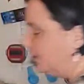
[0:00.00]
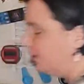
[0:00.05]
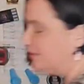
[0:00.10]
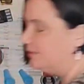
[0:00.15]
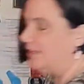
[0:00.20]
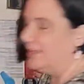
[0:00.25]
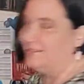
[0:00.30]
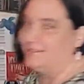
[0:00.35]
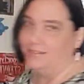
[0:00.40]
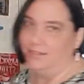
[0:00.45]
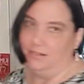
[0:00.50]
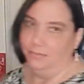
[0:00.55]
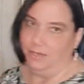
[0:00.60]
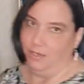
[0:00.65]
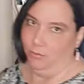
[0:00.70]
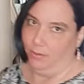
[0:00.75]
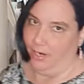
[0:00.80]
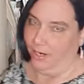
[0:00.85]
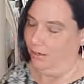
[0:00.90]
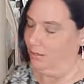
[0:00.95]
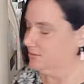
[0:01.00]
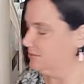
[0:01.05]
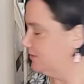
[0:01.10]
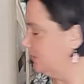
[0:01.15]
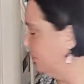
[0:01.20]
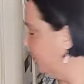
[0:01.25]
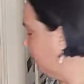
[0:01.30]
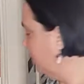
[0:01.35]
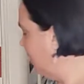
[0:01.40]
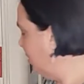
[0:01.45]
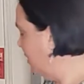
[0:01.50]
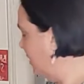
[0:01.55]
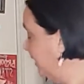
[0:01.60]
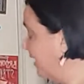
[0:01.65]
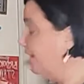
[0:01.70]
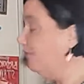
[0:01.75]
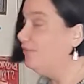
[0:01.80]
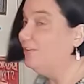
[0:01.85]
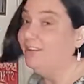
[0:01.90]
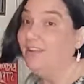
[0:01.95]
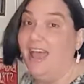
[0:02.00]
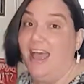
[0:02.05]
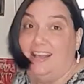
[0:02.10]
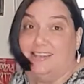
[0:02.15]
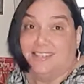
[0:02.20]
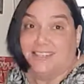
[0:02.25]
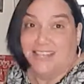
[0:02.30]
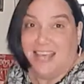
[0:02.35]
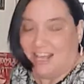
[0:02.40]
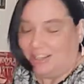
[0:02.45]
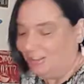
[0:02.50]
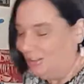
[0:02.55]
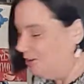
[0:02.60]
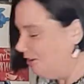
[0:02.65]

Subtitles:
That's gonna be great all summer long, if it lasts that